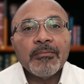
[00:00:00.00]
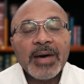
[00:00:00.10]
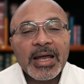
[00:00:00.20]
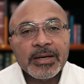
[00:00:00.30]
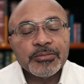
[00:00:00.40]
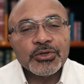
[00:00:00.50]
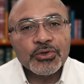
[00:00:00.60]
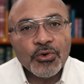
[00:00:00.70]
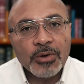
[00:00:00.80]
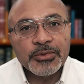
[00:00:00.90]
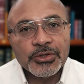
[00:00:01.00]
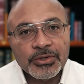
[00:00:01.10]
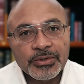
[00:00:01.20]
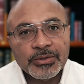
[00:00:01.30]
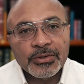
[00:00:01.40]

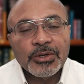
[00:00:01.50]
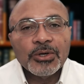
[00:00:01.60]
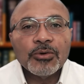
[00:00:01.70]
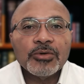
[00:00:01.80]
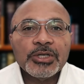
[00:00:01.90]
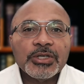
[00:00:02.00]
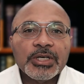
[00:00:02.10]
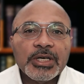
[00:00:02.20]
Malabsorption, which